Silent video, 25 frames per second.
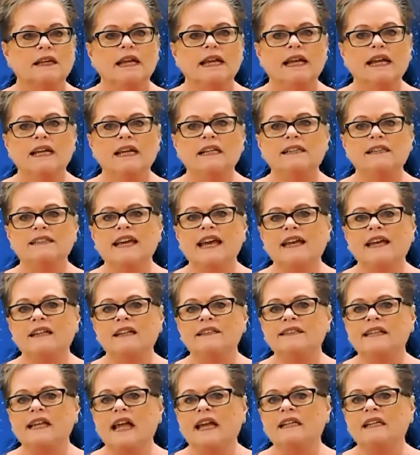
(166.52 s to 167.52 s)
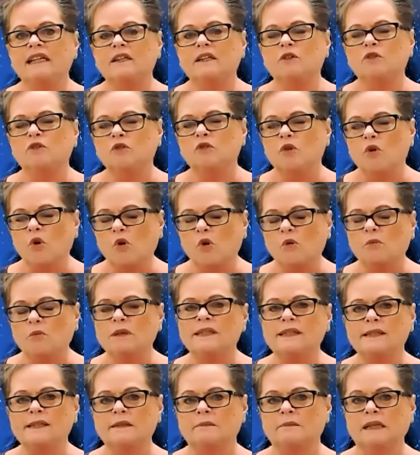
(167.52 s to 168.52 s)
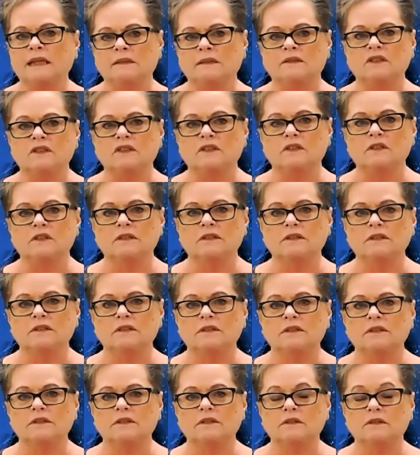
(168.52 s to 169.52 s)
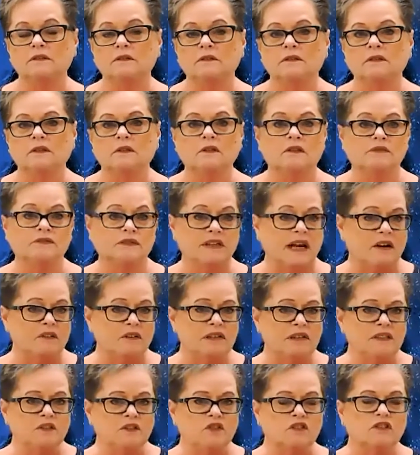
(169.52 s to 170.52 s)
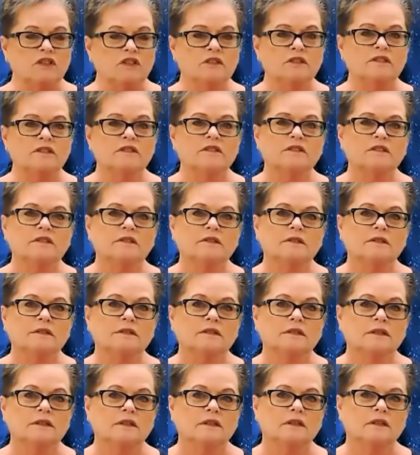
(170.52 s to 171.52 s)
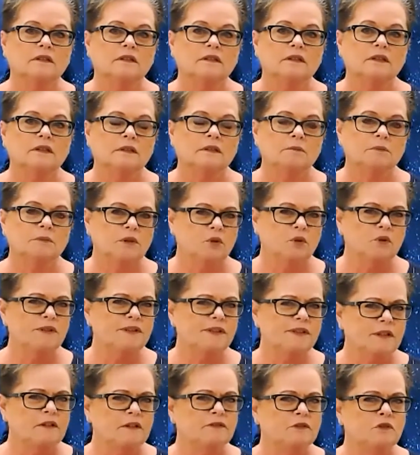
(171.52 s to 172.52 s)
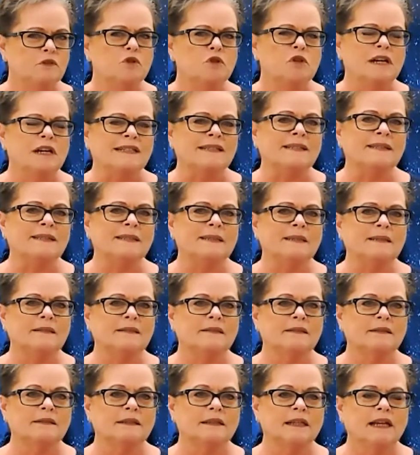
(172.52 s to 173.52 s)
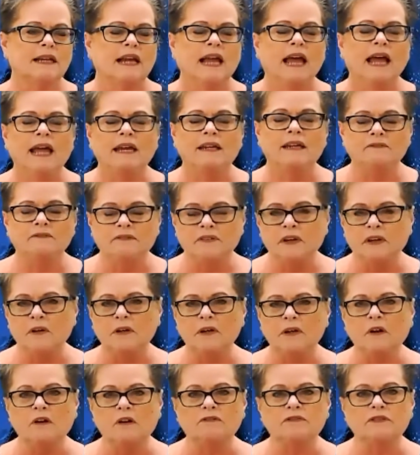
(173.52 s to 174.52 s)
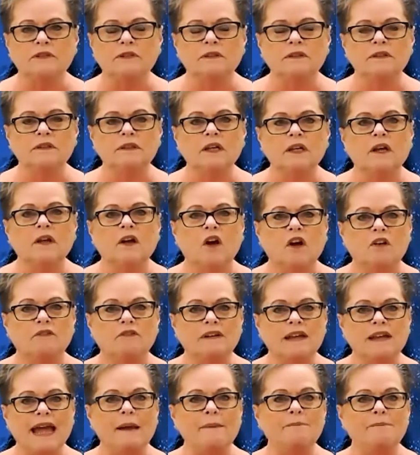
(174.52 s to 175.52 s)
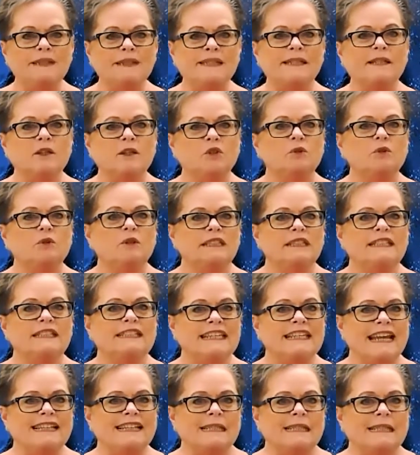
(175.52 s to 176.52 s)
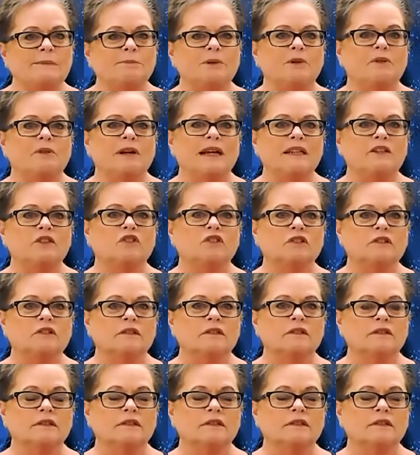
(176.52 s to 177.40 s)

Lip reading: It takes an enormous amount of courage, but also of trust, and very often of absolute desperation